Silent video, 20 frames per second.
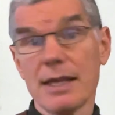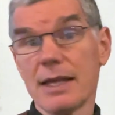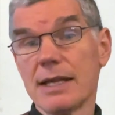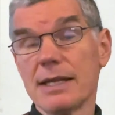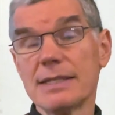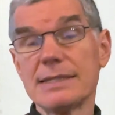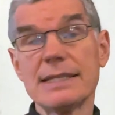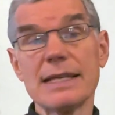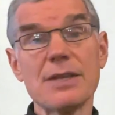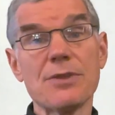
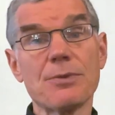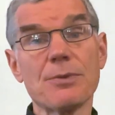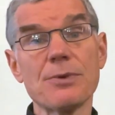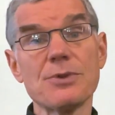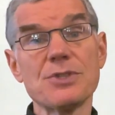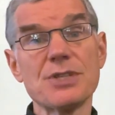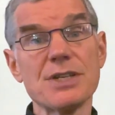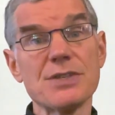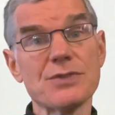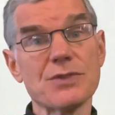You see,
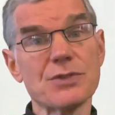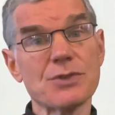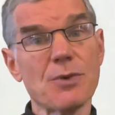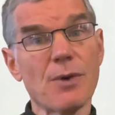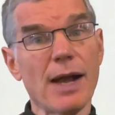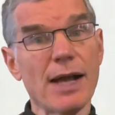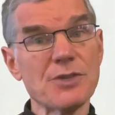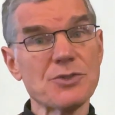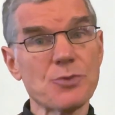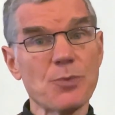through Jesus
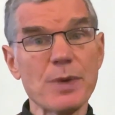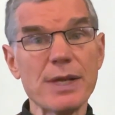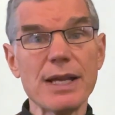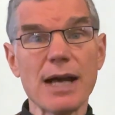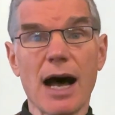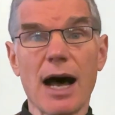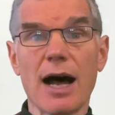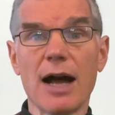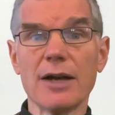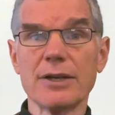Christ, we
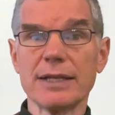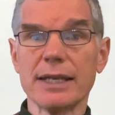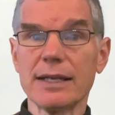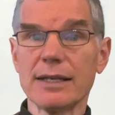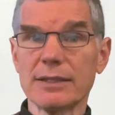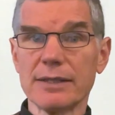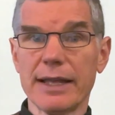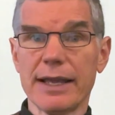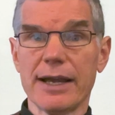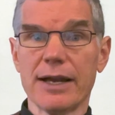are
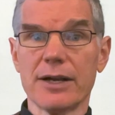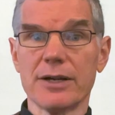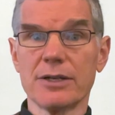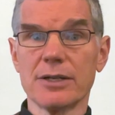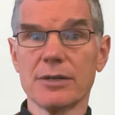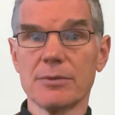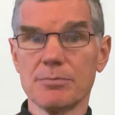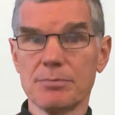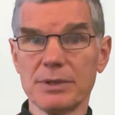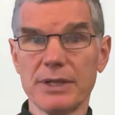
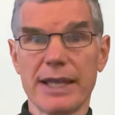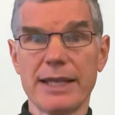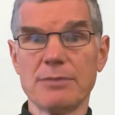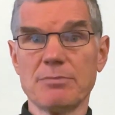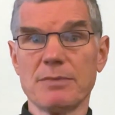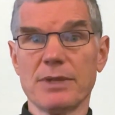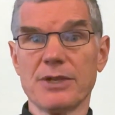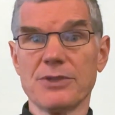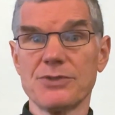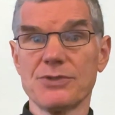declared
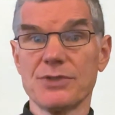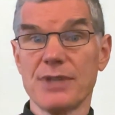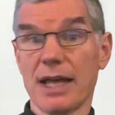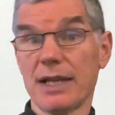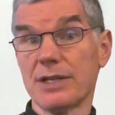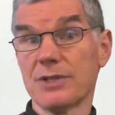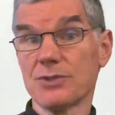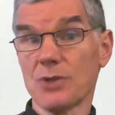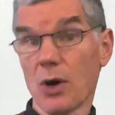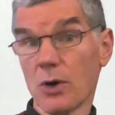blameless,
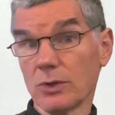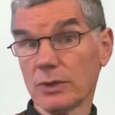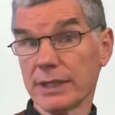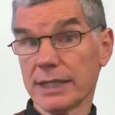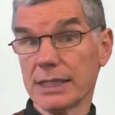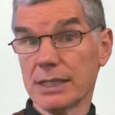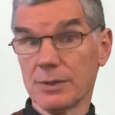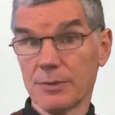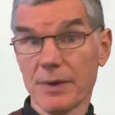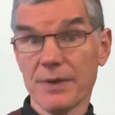that is,
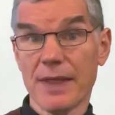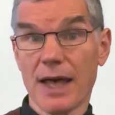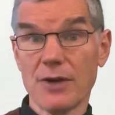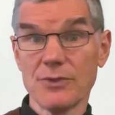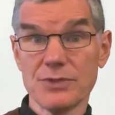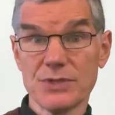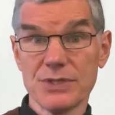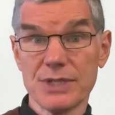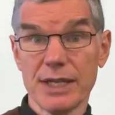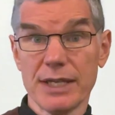holy,
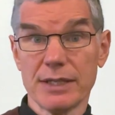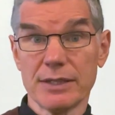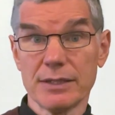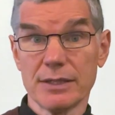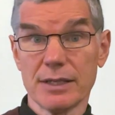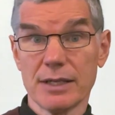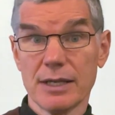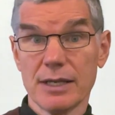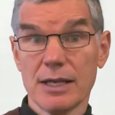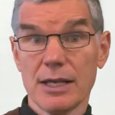without
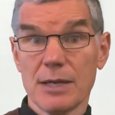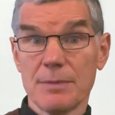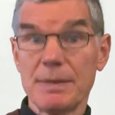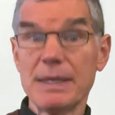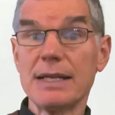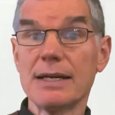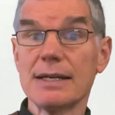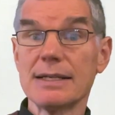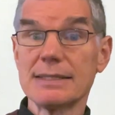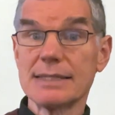sin,
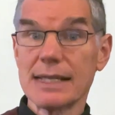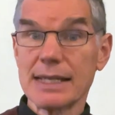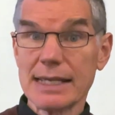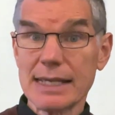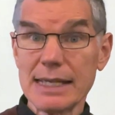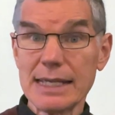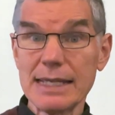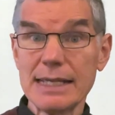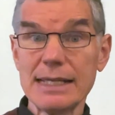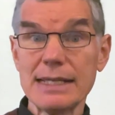
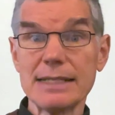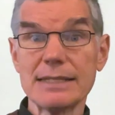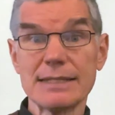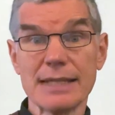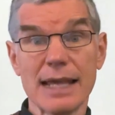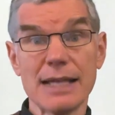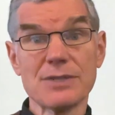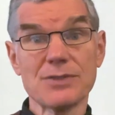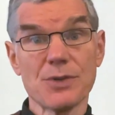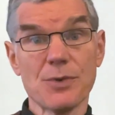because he
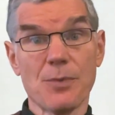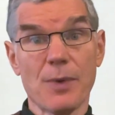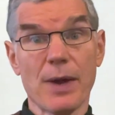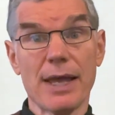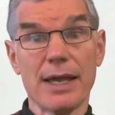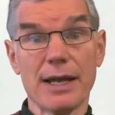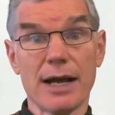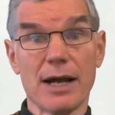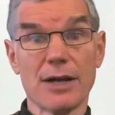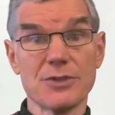takes
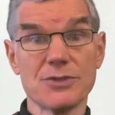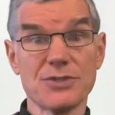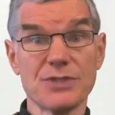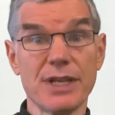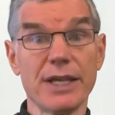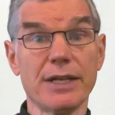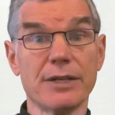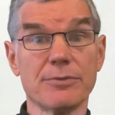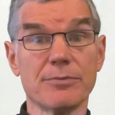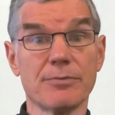away our
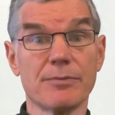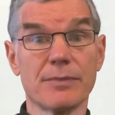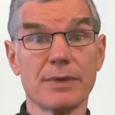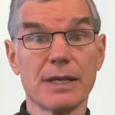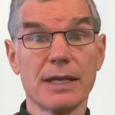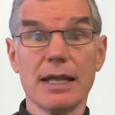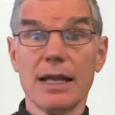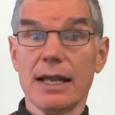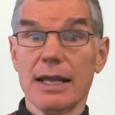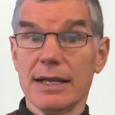sin.
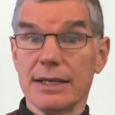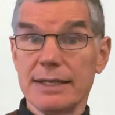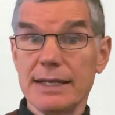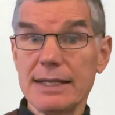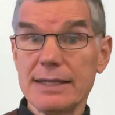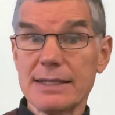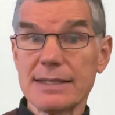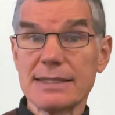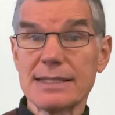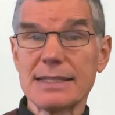
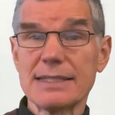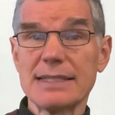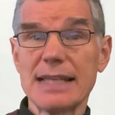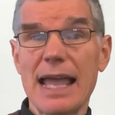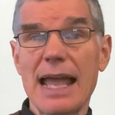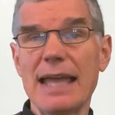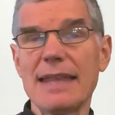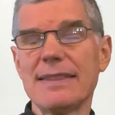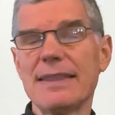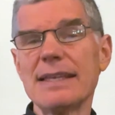Needless to
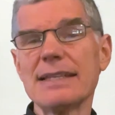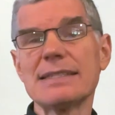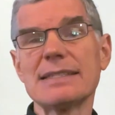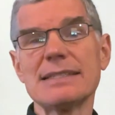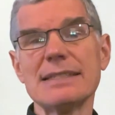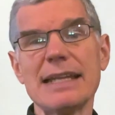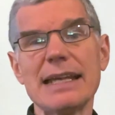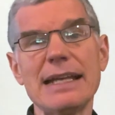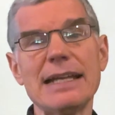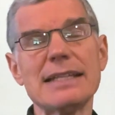say, this
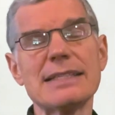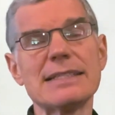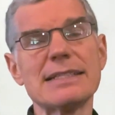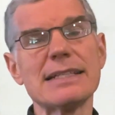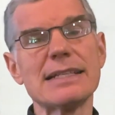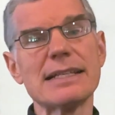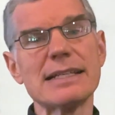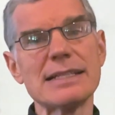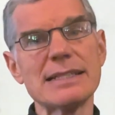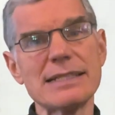needs
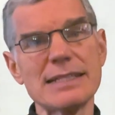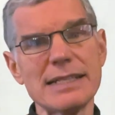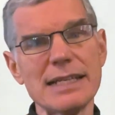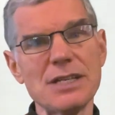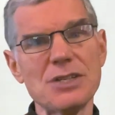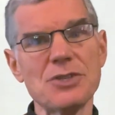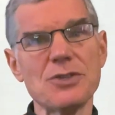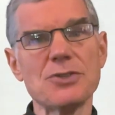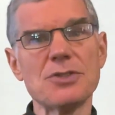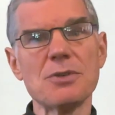to
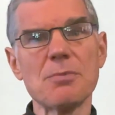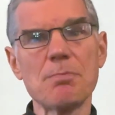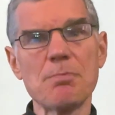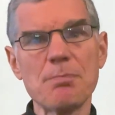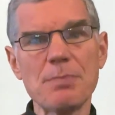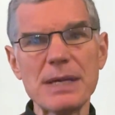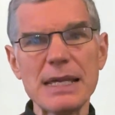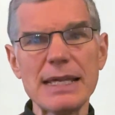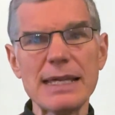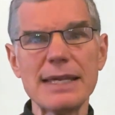continue
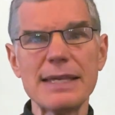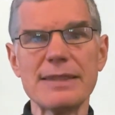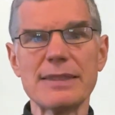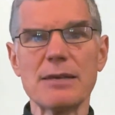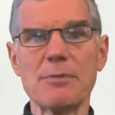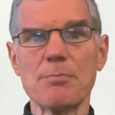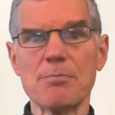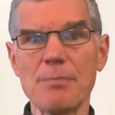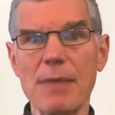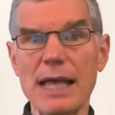to be
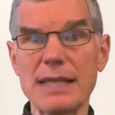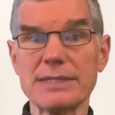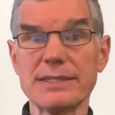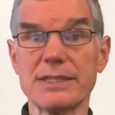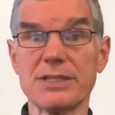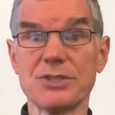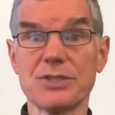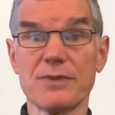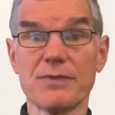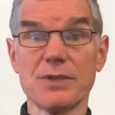the
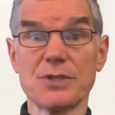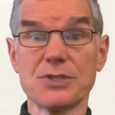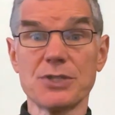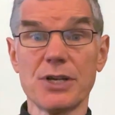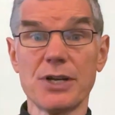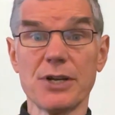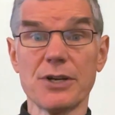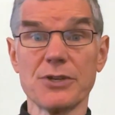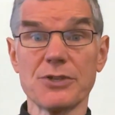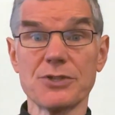message of the
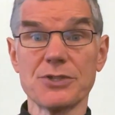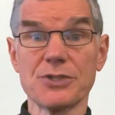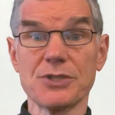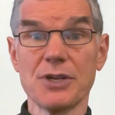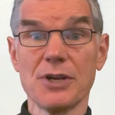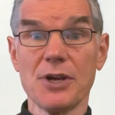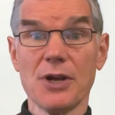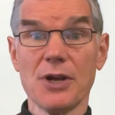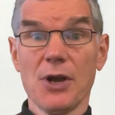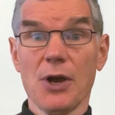church.
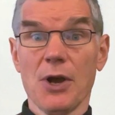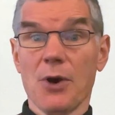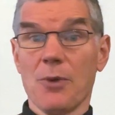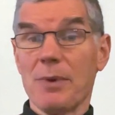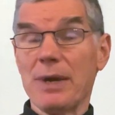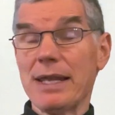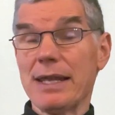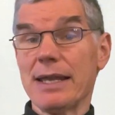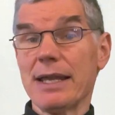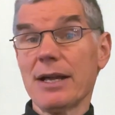
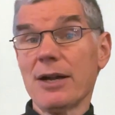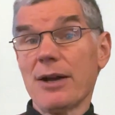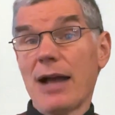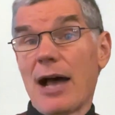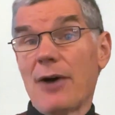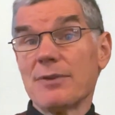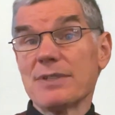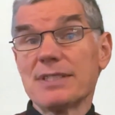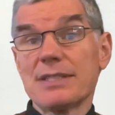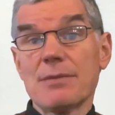We hear
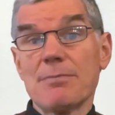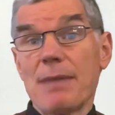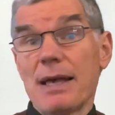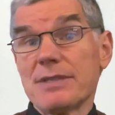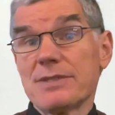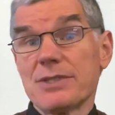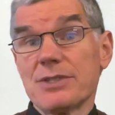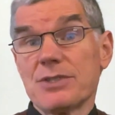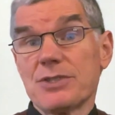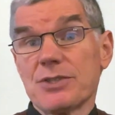how it's the
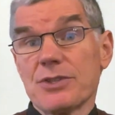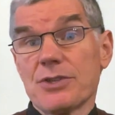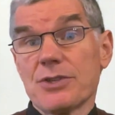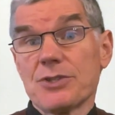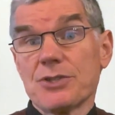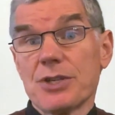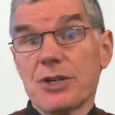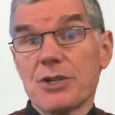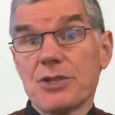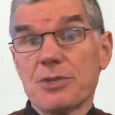message of the
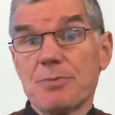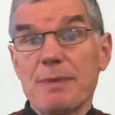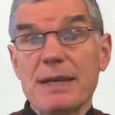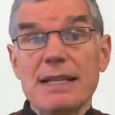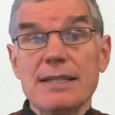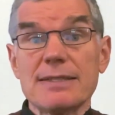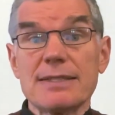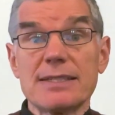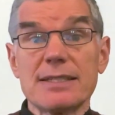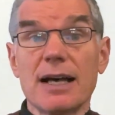church
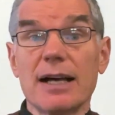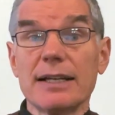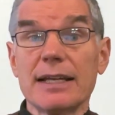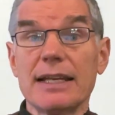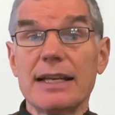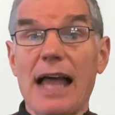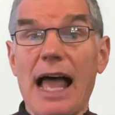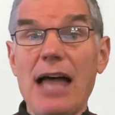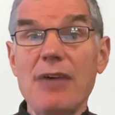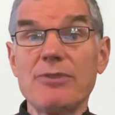being sung
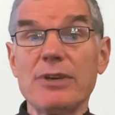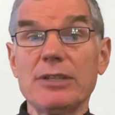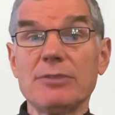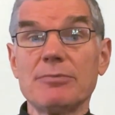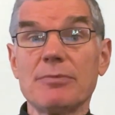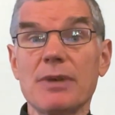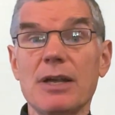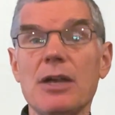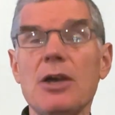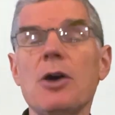in
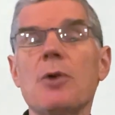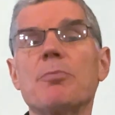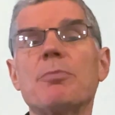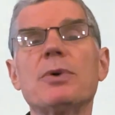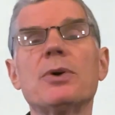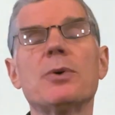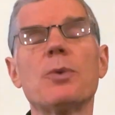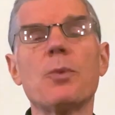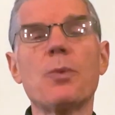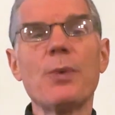heaven,
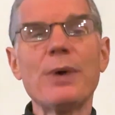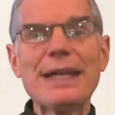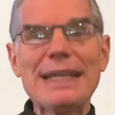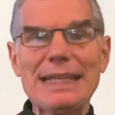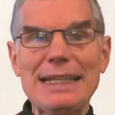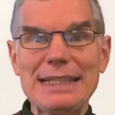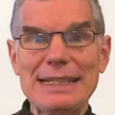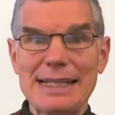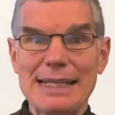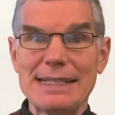but
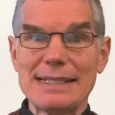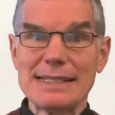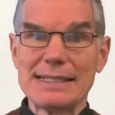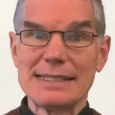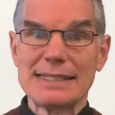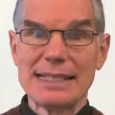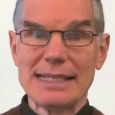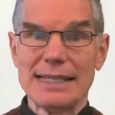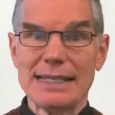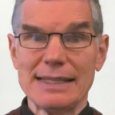we need to
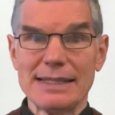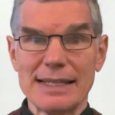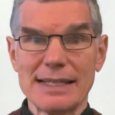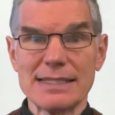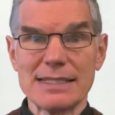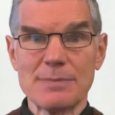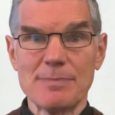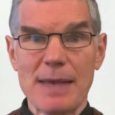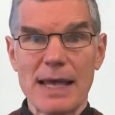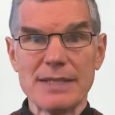sing
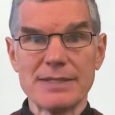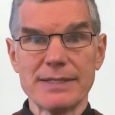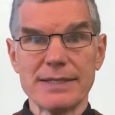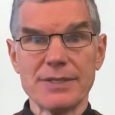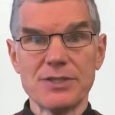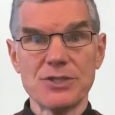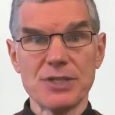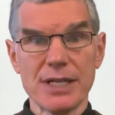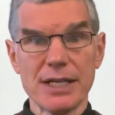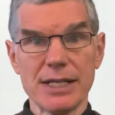this
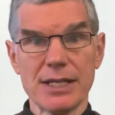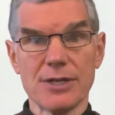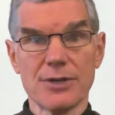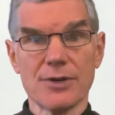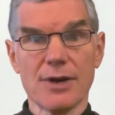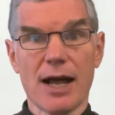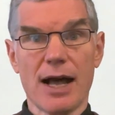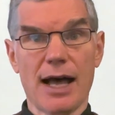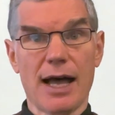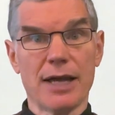message
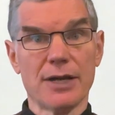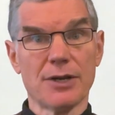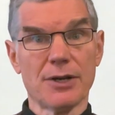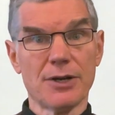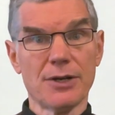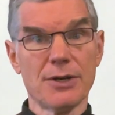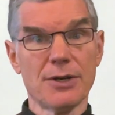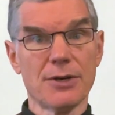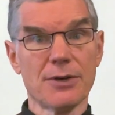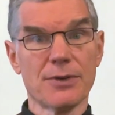here on
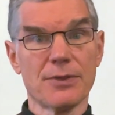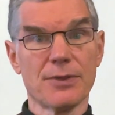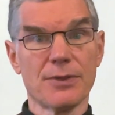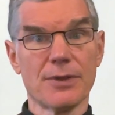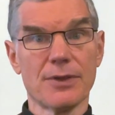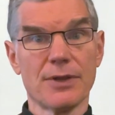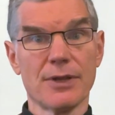earth.